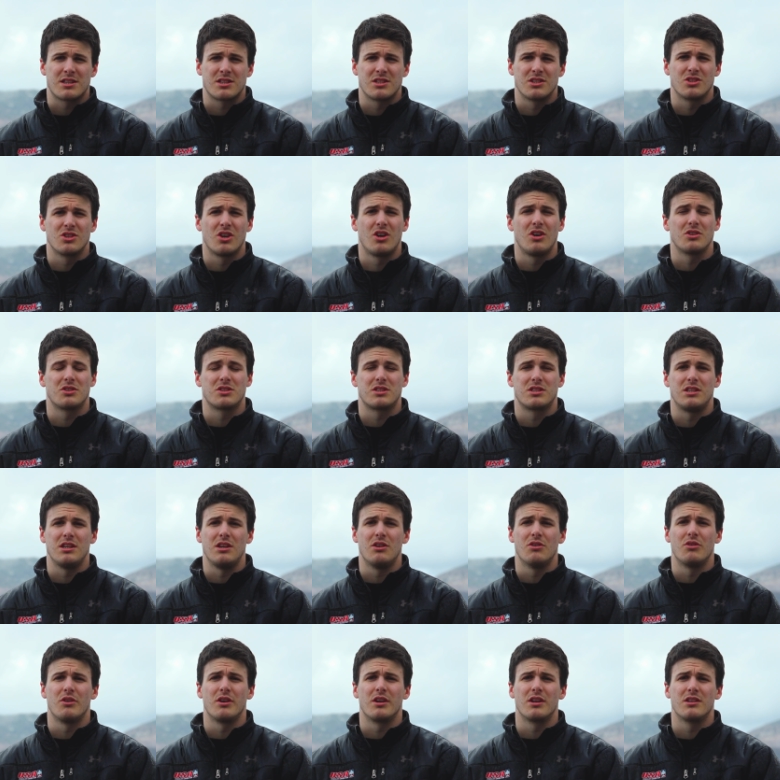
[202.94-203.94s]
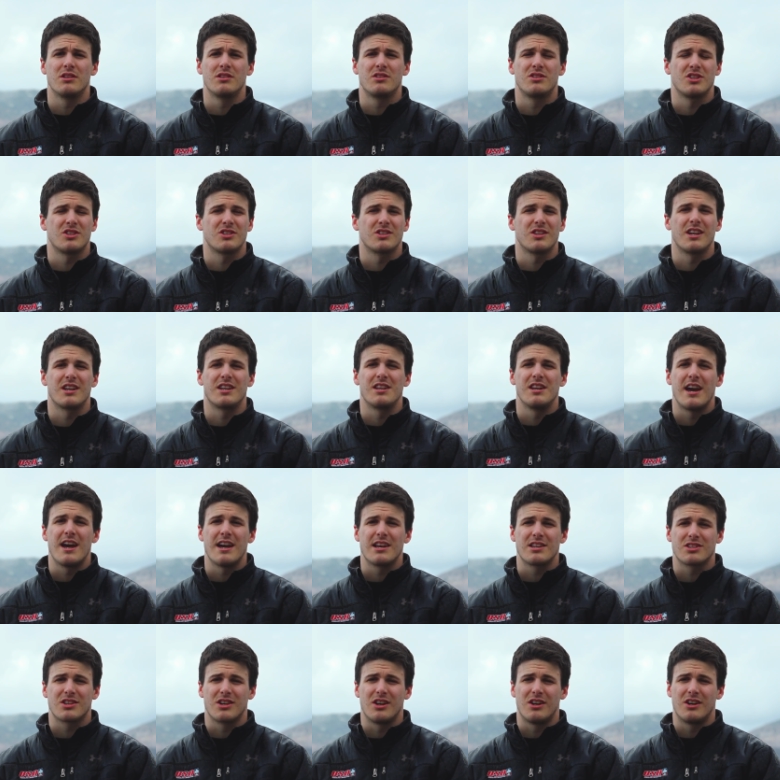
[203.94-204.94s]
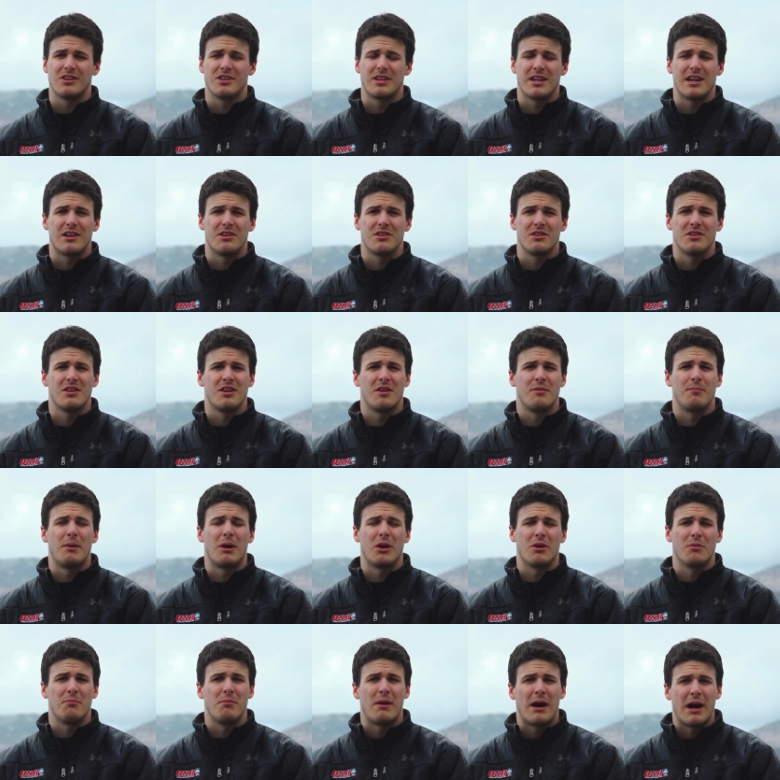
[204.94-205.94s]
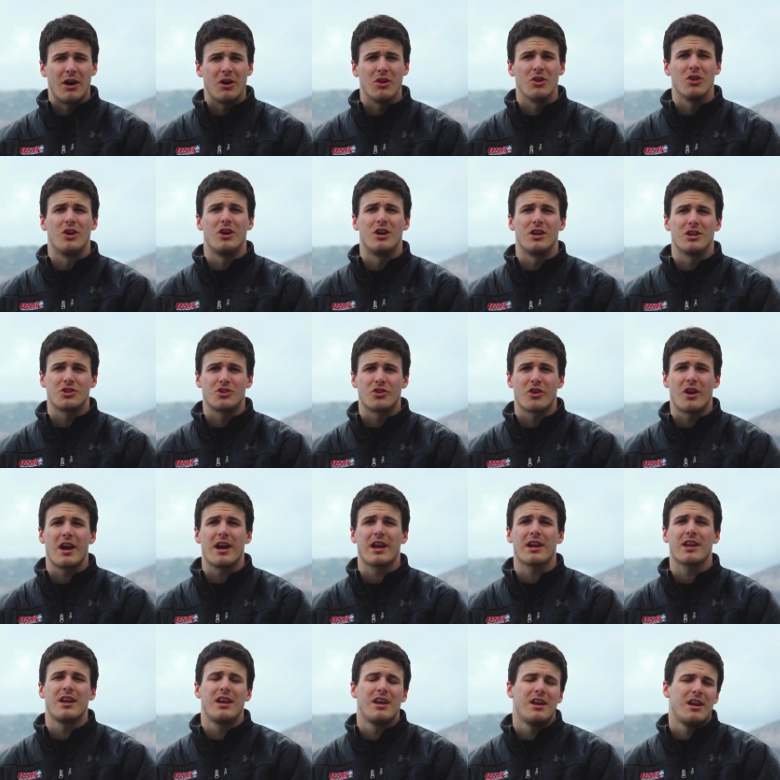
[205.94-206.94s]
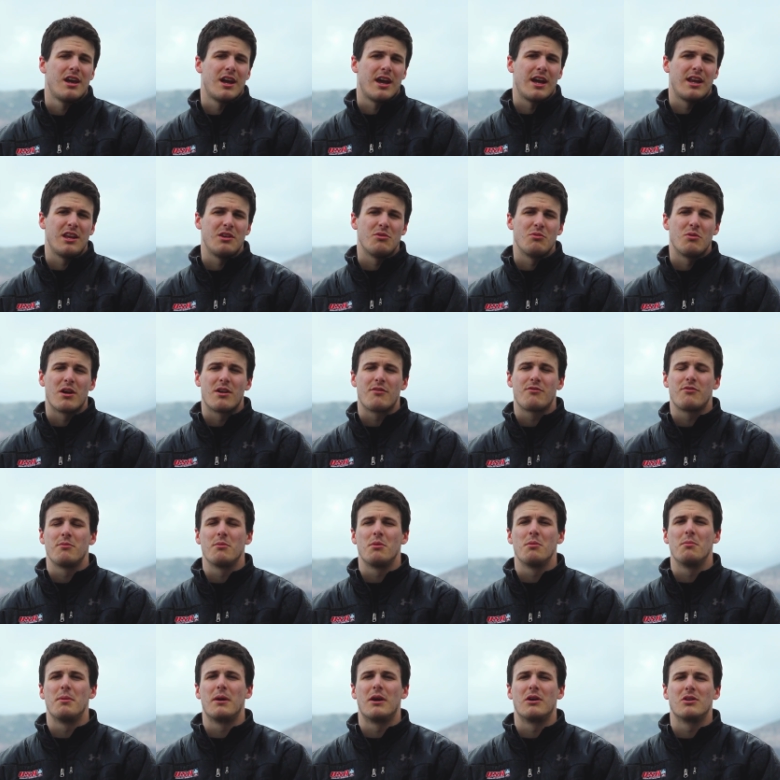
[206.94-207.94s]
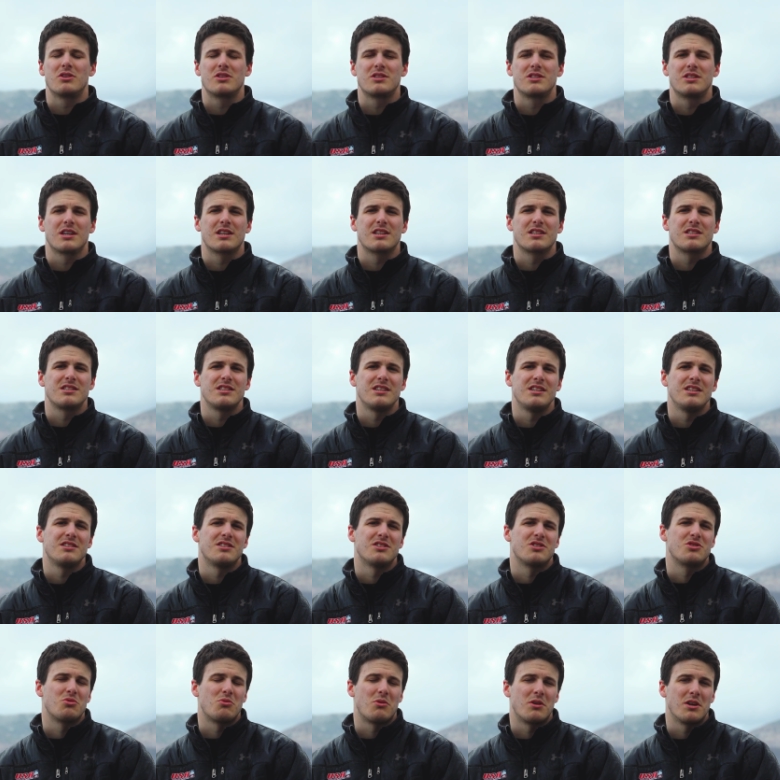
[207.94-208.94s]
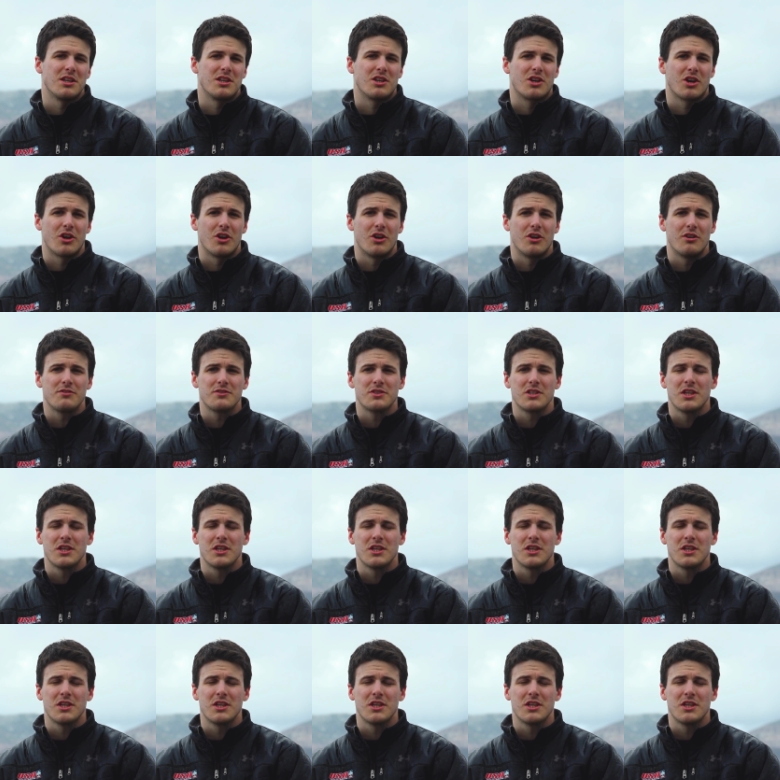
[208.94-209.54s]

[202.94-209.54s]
is all steering just like NASCAR down about a mile long track anywhere from about 16 to 20 curves.